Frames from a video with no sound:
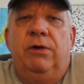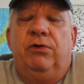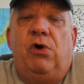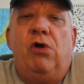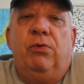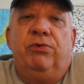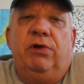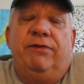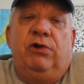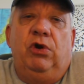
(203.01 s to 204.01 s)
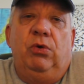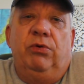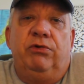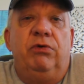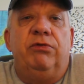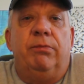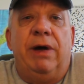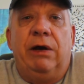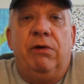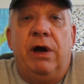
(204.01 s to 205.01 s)
So all that was left to do was do some
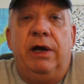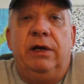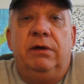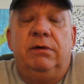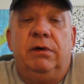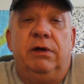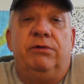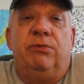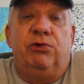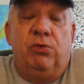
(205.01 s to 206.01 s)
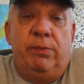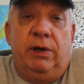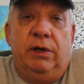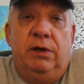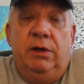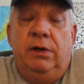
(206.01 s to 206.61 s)
bike riding and some swimming.